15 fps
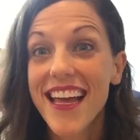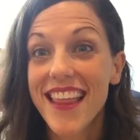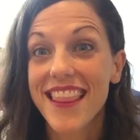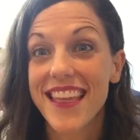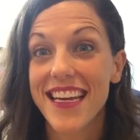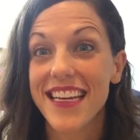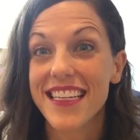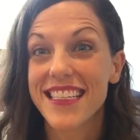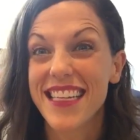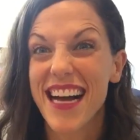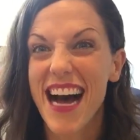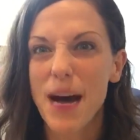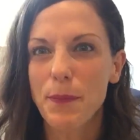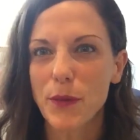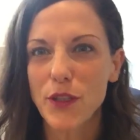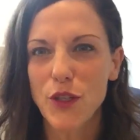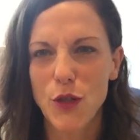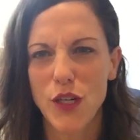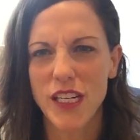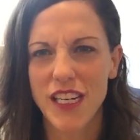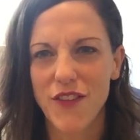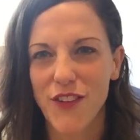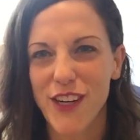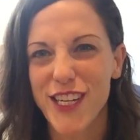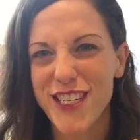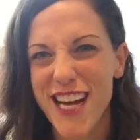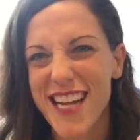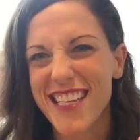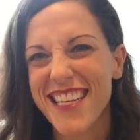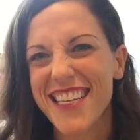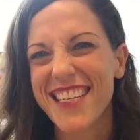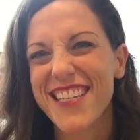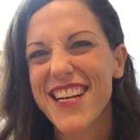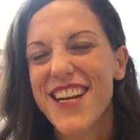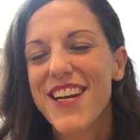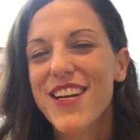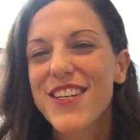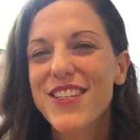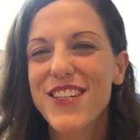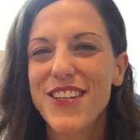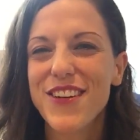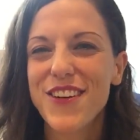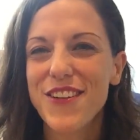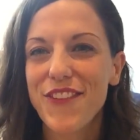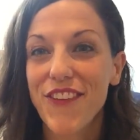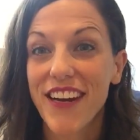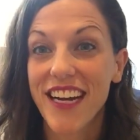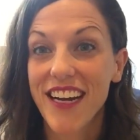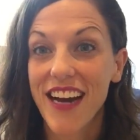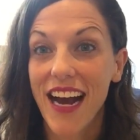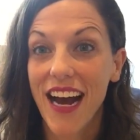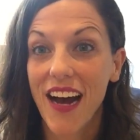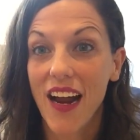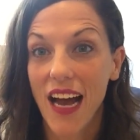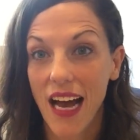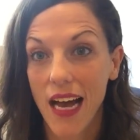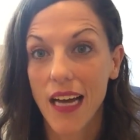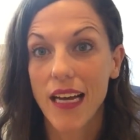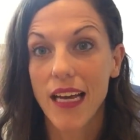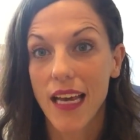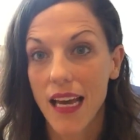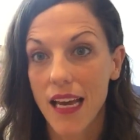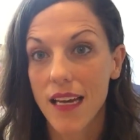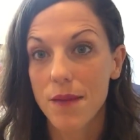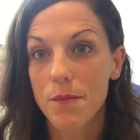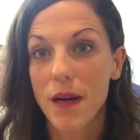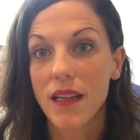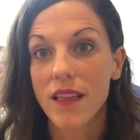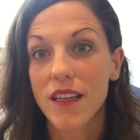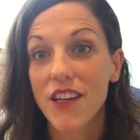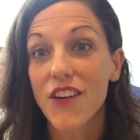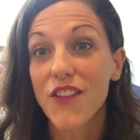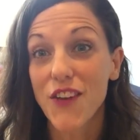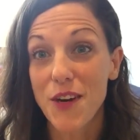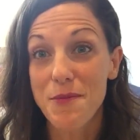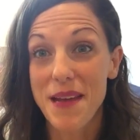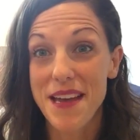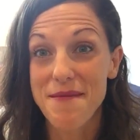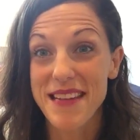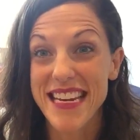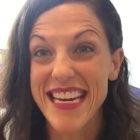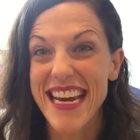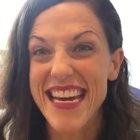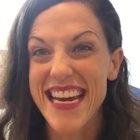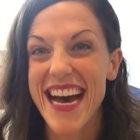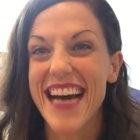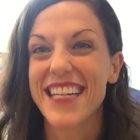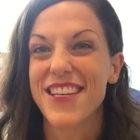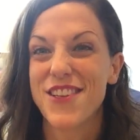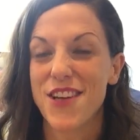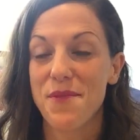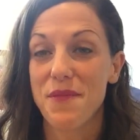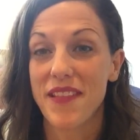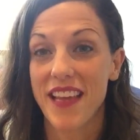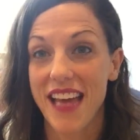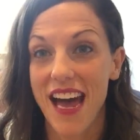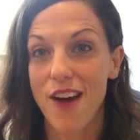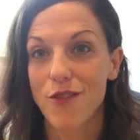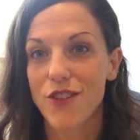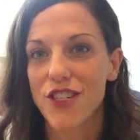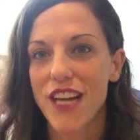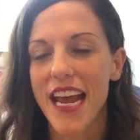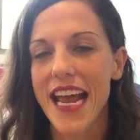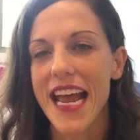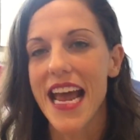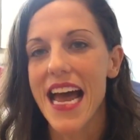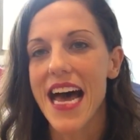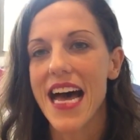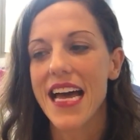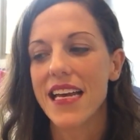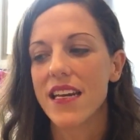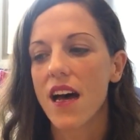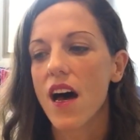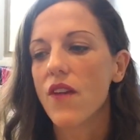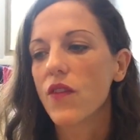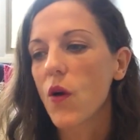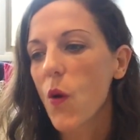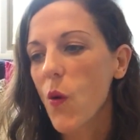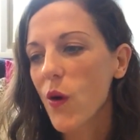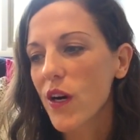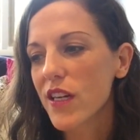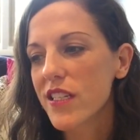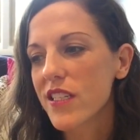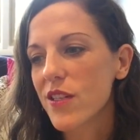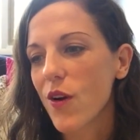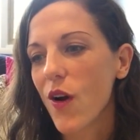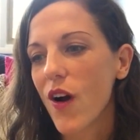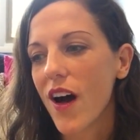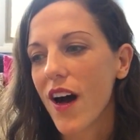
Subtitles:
this opportunity for a challenge to figure out how to get my little fur baby not to jump on the couch. And of course,